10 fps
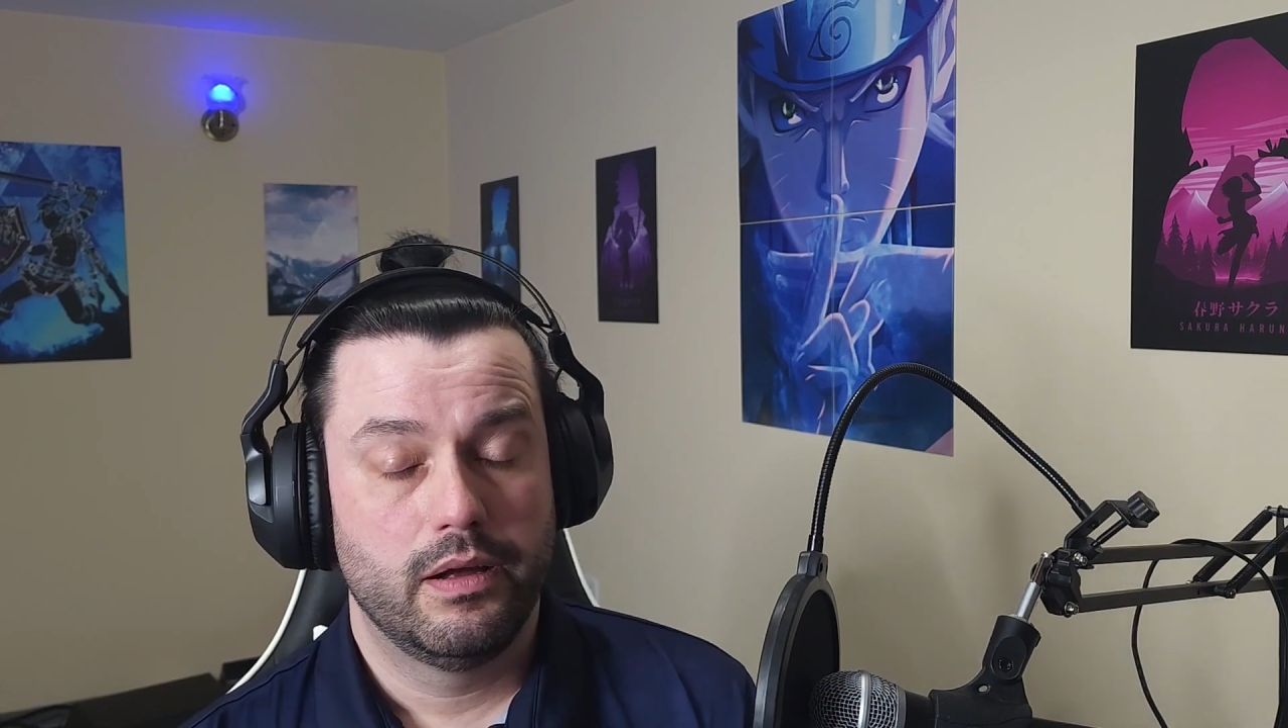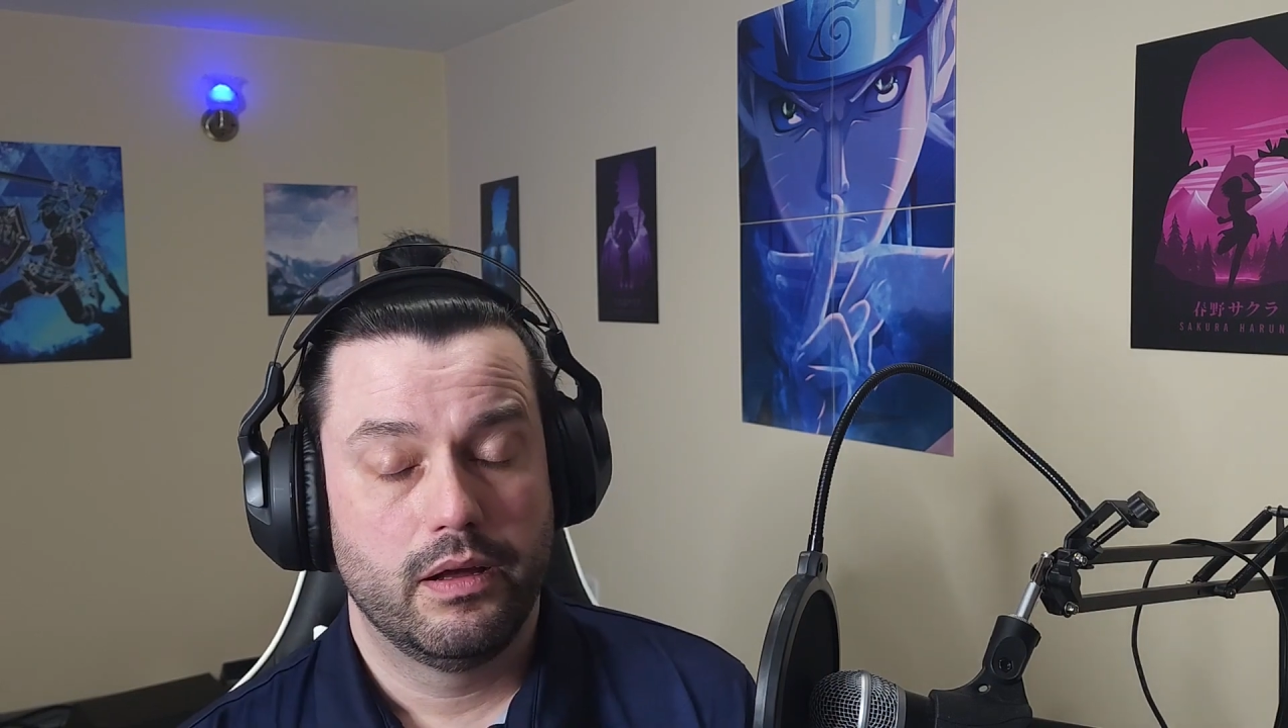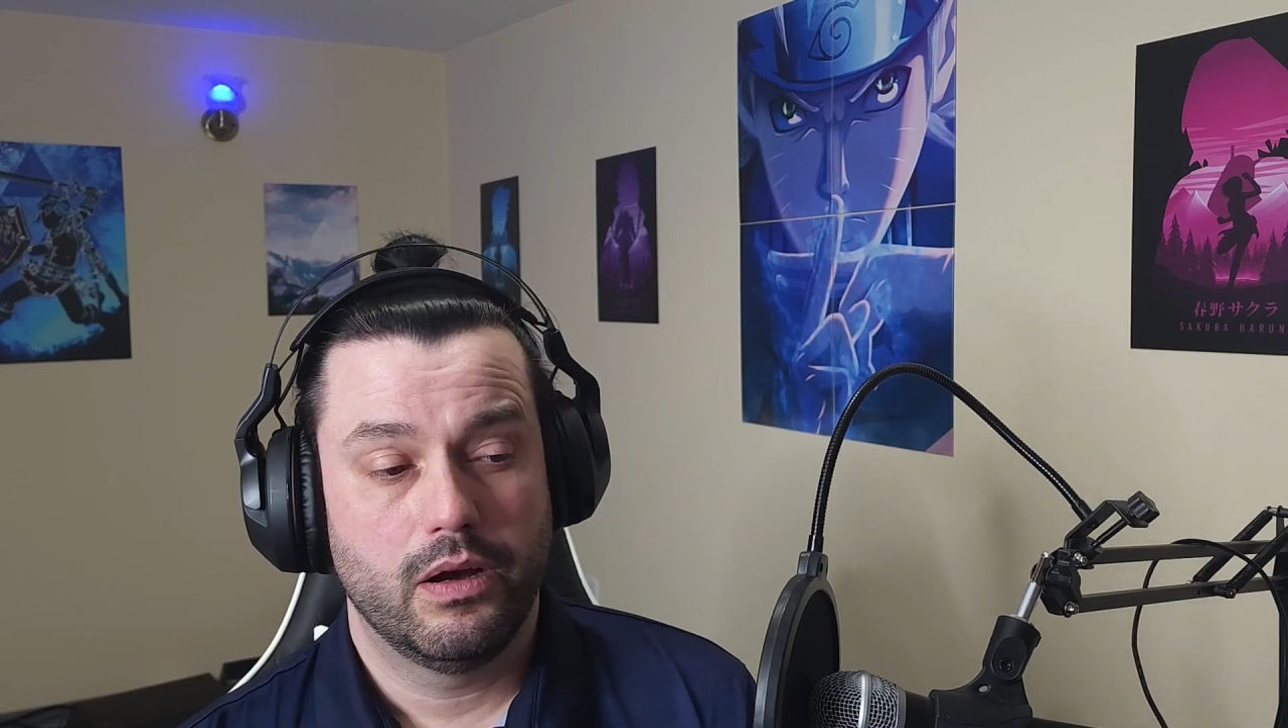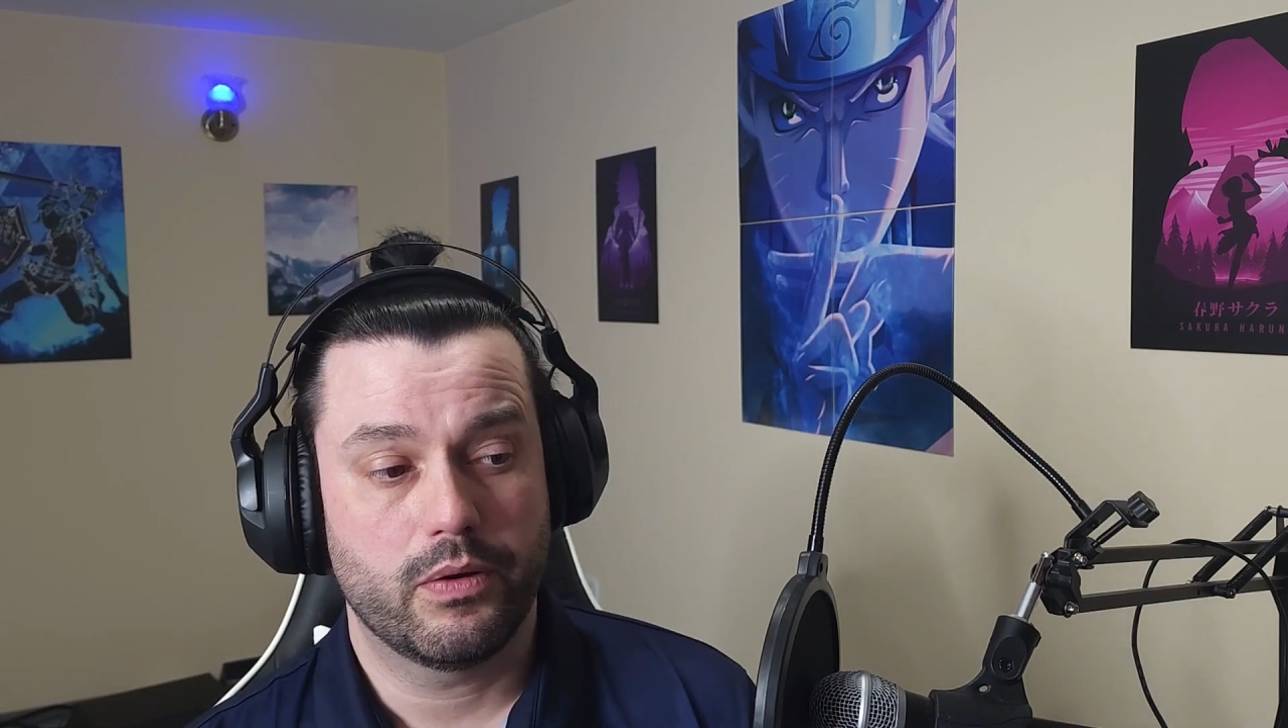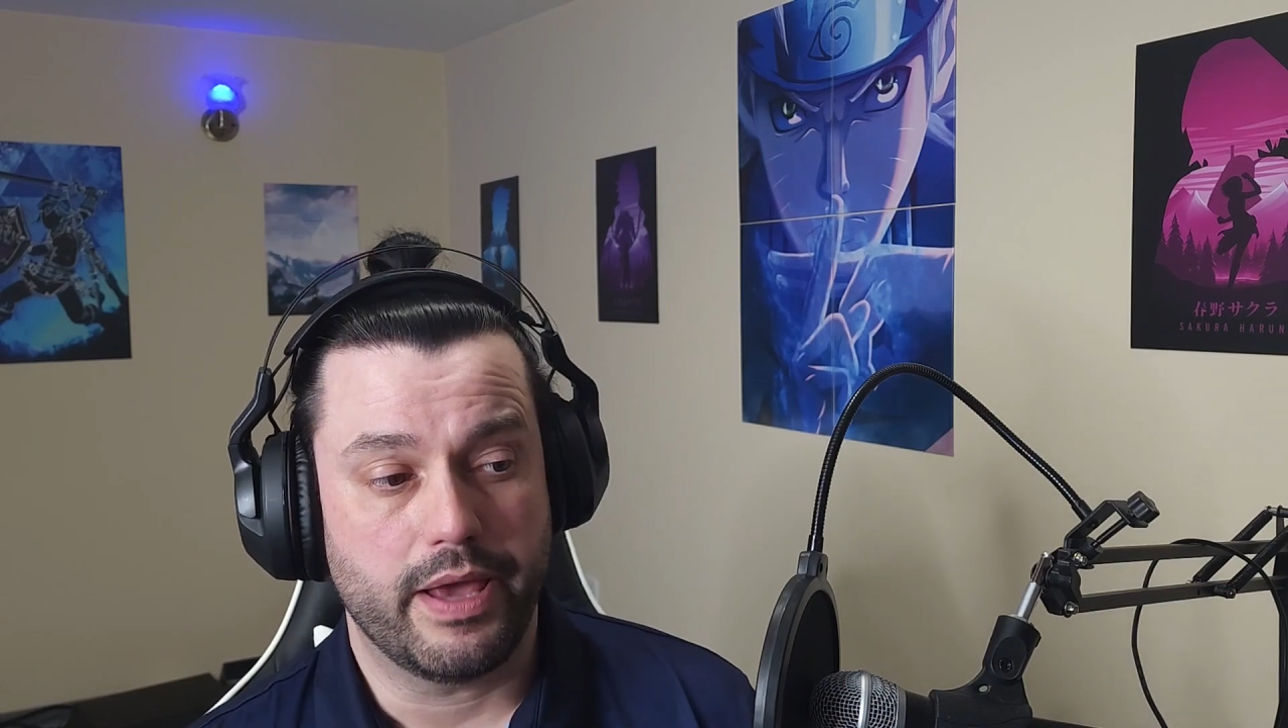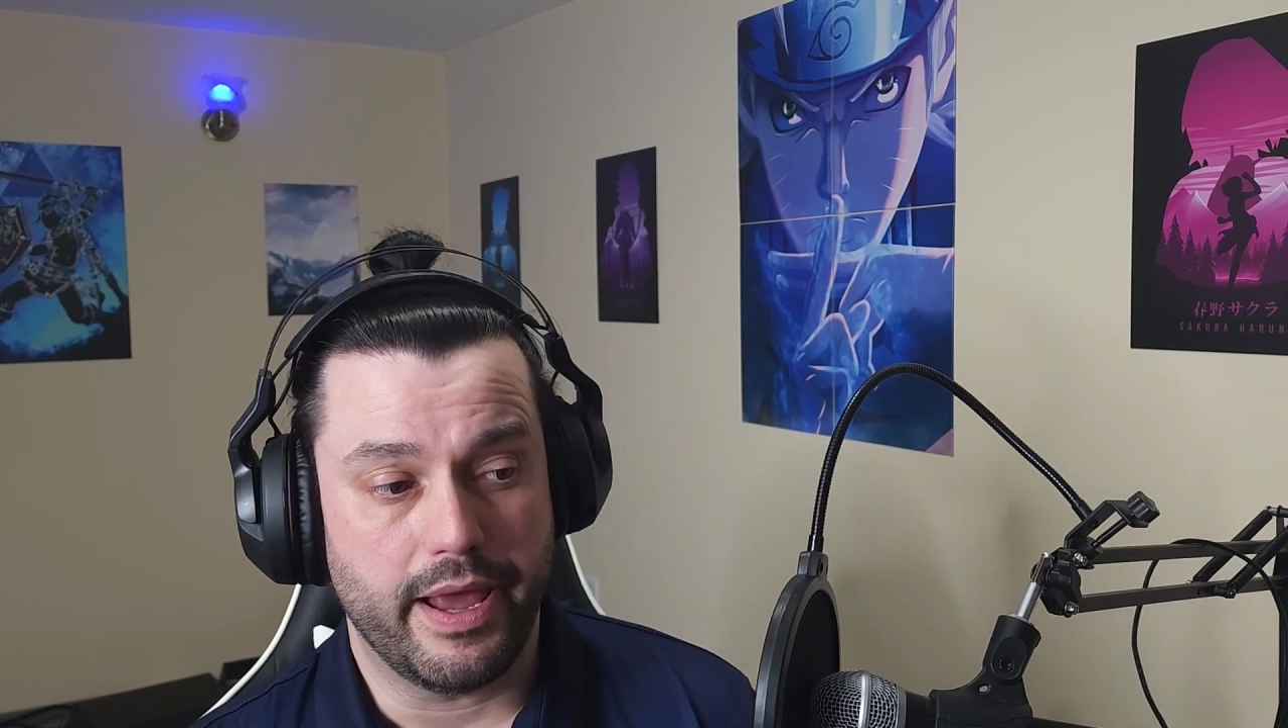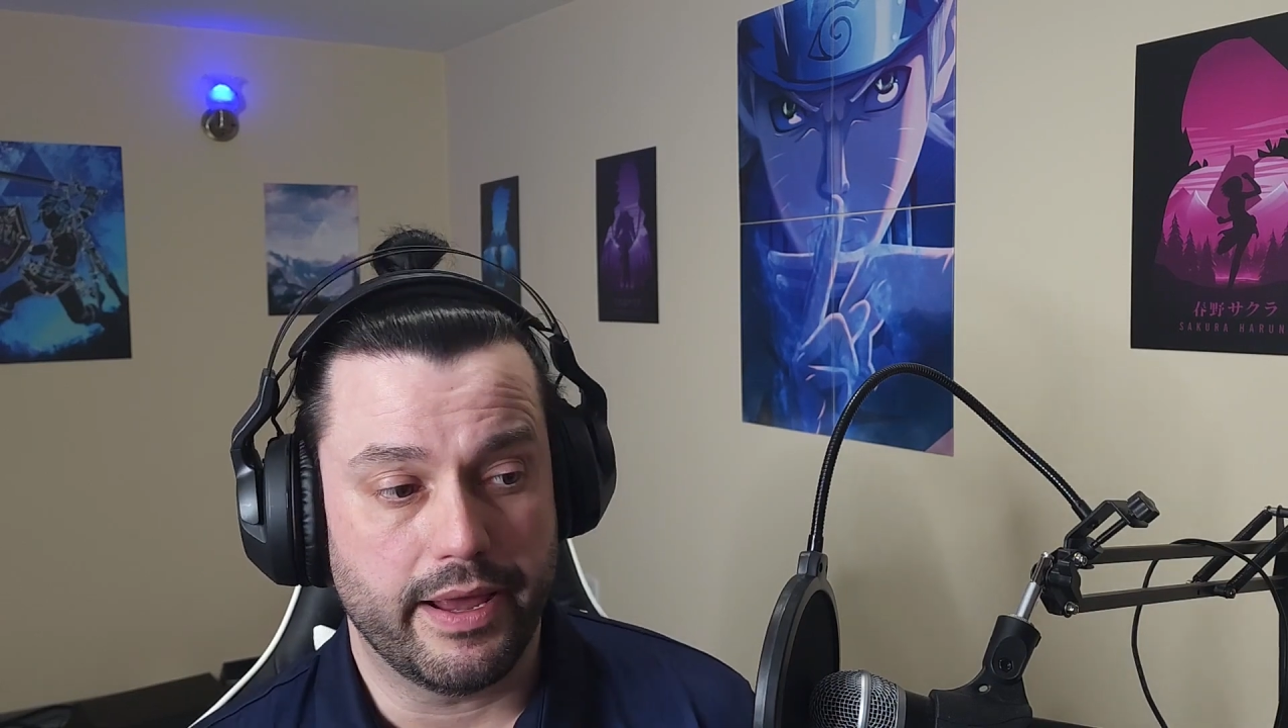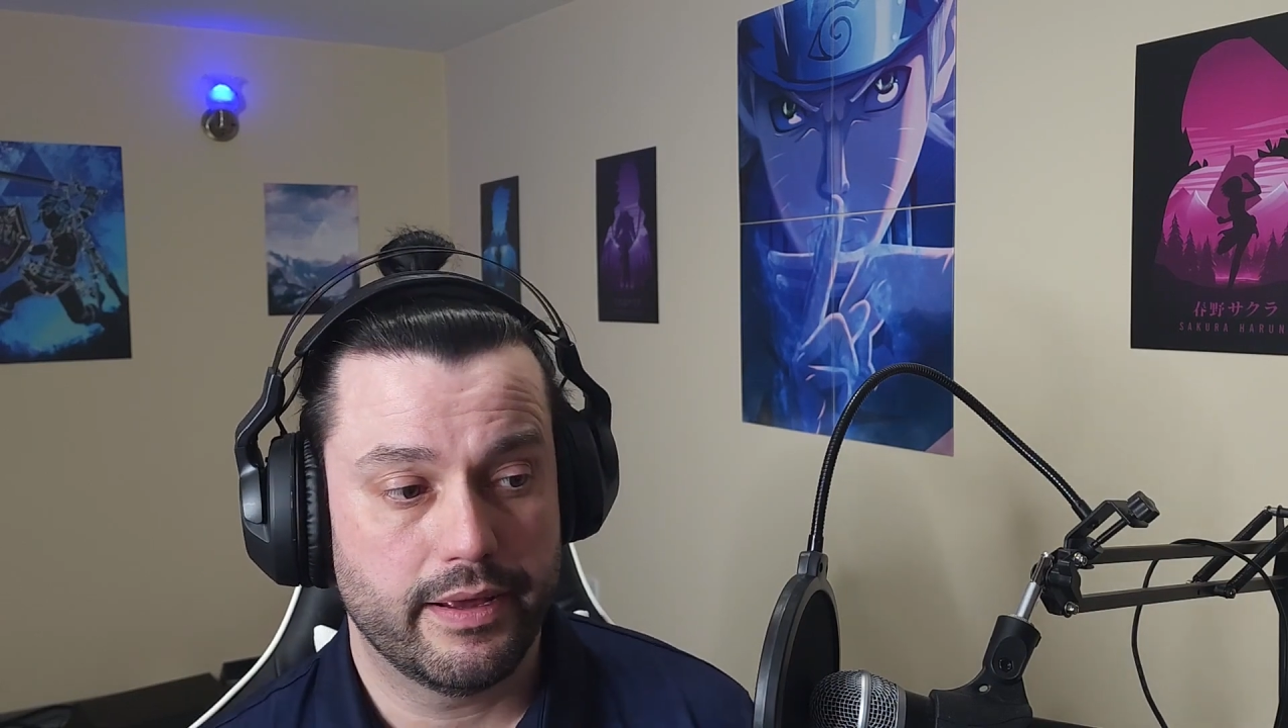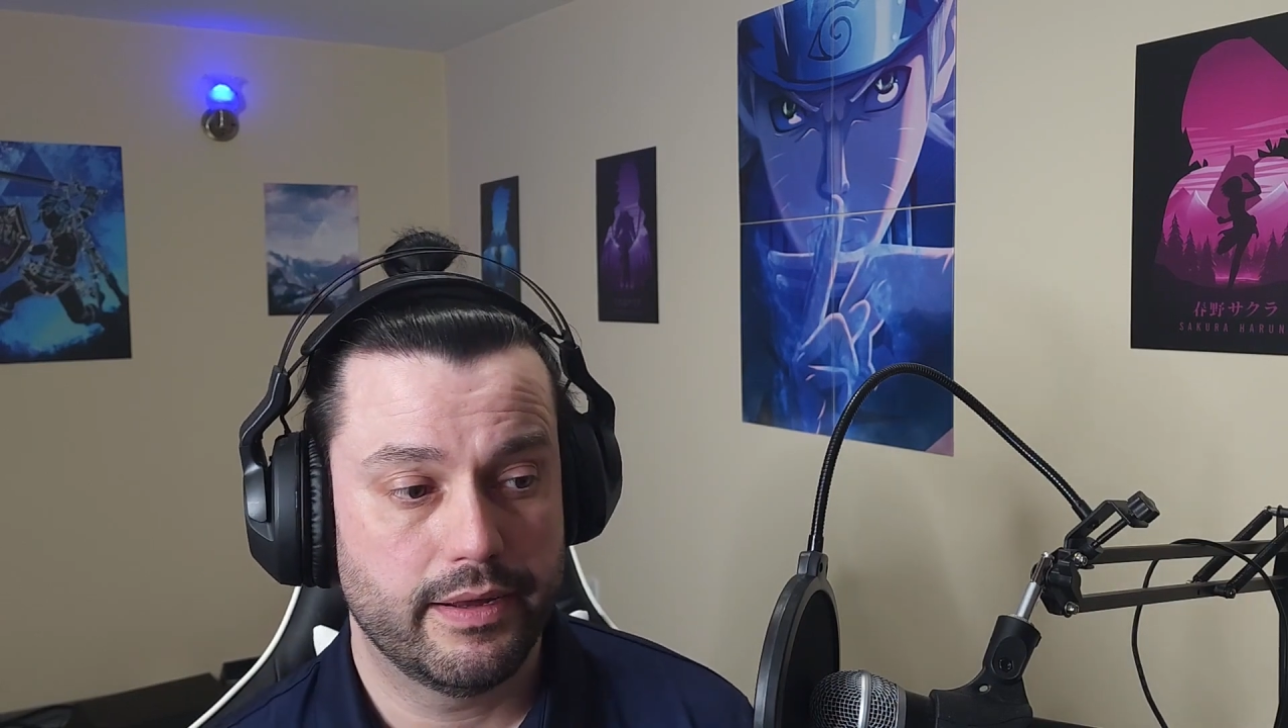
Okay.